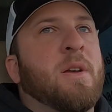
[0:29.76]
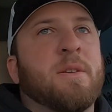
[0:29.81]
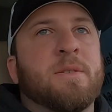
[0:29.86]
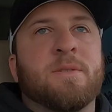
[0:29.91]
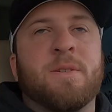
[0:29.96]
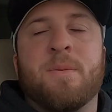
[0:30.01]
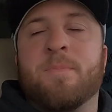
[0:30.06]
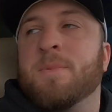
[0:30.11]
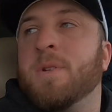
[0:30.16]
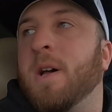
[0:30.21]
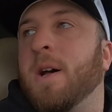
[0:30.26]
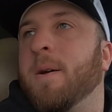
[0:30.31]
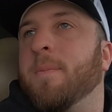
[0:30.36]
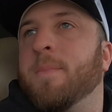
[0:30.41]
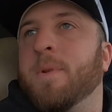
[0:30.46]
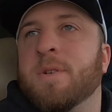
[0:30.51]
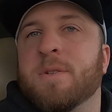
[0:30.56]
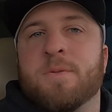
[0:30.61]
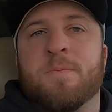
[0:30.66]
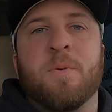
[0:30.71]

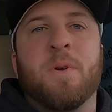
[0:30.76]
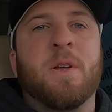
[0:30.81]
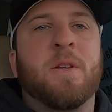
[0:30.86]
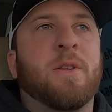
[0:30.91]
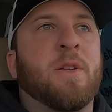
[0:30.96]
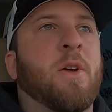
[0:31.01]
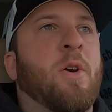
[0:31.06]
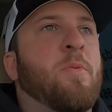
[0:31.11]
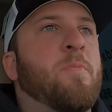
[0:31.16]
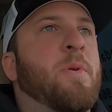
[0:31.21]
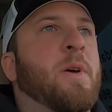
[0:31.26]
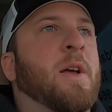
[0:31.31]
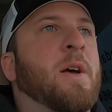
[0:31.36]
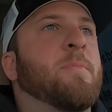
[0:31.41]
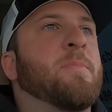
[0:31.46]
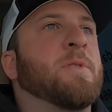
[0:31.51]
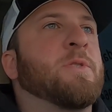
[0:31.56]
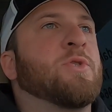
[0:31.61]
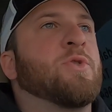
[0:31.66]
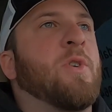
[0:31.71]
sometime this week to go pick
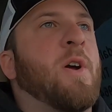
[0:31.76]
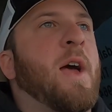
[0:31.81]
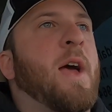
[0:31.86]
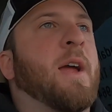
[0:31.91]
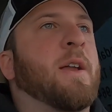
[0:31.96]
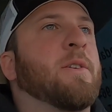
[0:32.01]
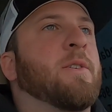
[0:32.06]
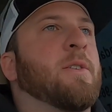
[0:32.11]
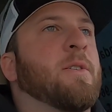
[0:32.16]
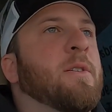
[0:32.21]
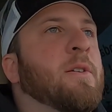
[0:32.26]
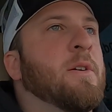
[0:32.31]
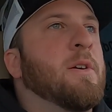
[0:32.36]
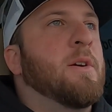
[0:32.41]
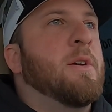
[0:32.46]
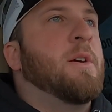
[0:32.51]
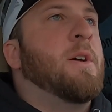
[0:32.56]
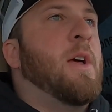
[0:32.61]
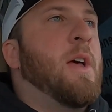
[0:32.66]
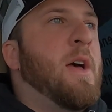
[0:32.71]
up a tractor.
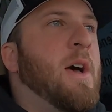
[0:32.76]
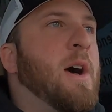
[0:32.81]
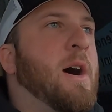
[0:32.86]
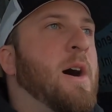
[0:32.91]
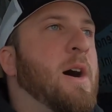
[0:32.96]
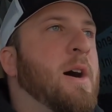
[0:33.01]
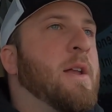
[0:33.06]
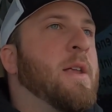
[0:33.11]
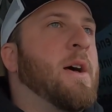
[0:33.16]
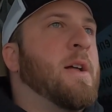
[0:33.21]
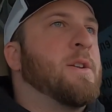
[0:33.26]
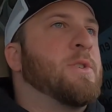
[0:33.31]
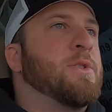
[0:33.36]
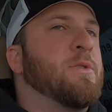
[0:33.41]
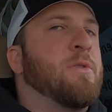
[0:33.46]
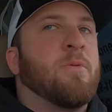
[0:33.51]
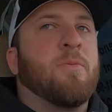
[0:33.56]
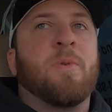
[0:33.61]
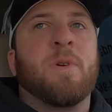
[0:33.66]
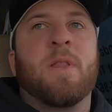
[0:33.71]
Not
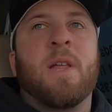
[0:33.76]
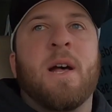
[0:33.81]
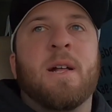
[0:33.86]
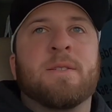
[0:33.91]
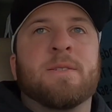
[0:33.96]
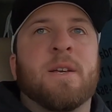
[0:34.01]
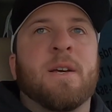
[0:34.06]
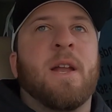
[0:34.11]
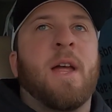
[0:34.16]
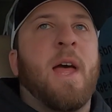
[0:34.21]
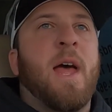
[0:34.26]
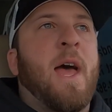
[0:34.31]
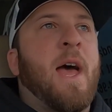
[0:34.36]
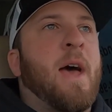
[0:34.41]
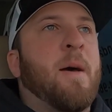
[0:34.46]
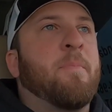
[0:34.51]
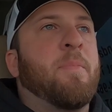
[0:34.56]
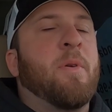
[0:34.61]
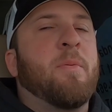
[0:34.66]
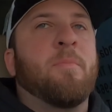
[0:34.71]
sure when that's going to
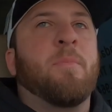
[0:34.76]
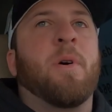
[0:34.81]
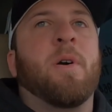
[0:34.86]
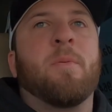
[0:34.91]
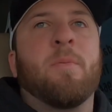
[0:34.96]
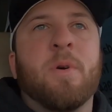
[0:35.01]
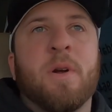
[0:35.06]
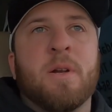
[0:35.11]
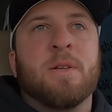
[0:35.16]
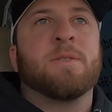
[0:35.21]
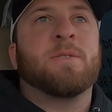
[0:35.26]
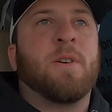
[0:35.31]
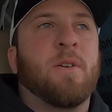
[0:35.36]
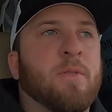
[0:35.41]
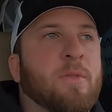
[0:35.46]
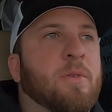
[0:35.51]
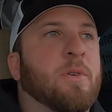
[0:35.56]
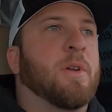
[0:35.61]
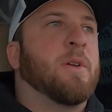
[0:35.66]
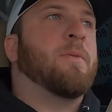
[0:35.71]
happen, but we're going to
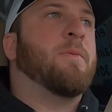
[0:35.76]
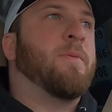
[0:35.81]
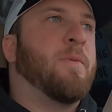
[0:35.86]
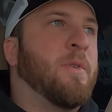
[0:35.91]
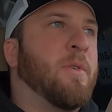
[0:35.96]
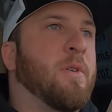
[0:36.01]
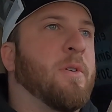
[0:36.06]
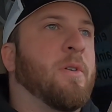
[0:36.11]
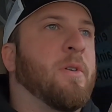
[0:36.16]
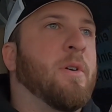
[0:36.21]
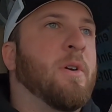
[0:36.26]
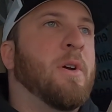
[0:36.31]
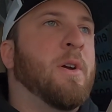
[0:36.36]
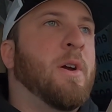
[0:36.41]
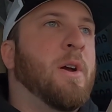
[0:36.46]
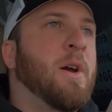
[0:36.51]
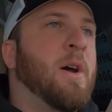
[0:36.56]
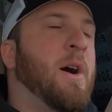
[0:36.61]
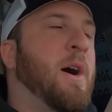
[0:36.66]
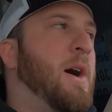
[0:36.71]
start looking for
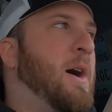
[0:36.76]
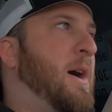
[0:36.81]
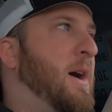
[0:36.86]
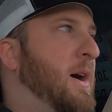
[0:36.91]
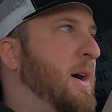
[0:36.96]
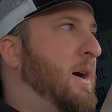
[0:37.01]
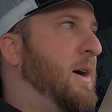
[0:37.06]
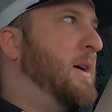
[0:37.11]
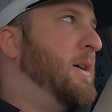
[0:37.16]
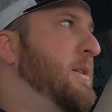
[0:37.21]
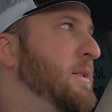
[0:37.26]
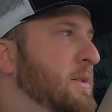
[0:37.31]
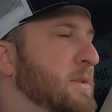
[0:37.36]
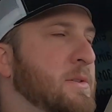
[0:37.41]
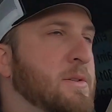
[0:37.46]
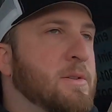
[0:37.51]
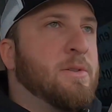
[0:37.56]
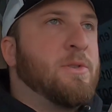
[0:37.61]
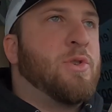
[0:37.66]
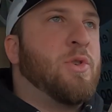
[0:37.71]

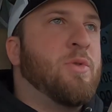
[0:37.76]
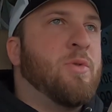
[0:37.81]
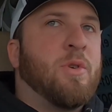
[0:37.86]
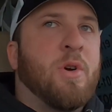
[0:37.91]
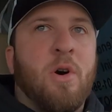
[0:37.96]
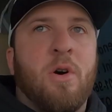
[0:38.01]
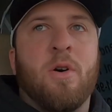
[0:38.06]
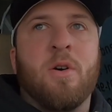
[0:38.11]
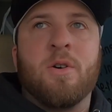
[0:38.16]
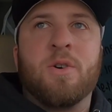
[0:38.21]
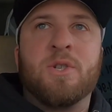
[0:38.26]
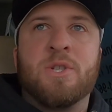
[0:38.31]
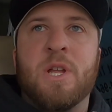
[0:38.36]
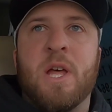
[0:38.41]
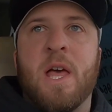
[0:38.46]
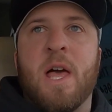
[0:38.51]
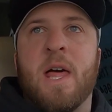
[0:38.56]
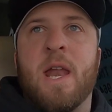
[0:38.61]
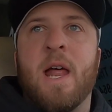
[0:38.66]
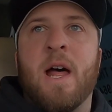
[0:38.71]
2 cars to
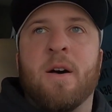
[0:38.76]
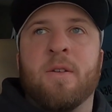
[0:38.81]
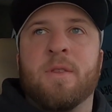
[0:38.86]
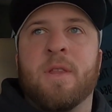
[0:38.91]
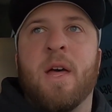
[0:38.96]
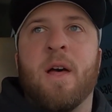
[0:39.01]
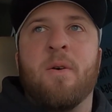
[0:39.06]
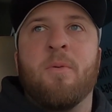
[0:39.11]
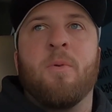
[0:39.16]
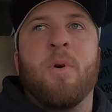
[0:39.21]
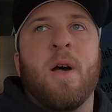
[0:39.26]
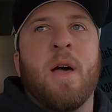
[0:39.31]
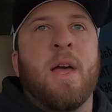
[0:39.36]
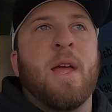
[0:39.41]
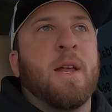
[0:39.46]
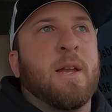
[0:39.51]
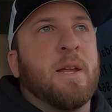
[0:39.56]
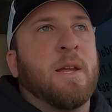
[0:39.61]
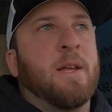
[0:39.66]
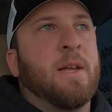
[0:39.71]
head out that
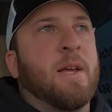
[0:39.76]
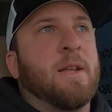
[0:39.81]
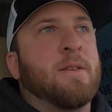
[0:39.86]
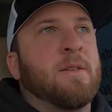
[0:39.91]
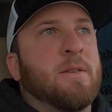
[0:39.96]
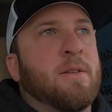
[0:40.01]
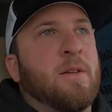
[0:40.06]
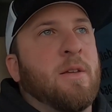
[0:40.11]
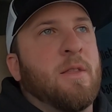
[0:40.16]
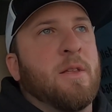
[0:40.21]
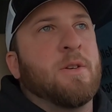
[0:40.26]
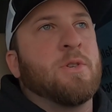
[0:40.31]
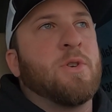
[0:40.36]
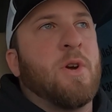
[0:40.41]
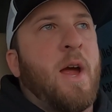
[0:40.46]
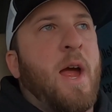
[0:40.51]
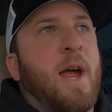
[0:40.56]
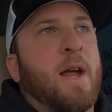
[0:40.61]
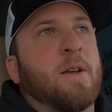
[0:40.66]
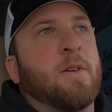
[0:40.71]
way to get to the
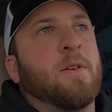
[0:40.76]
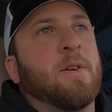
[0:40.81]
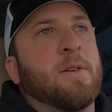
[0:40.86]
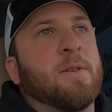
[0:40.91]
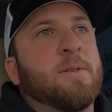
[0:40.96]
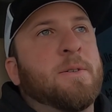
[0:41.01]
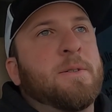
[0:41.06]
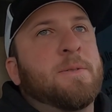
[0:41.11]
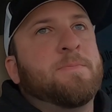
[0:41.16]
tractor.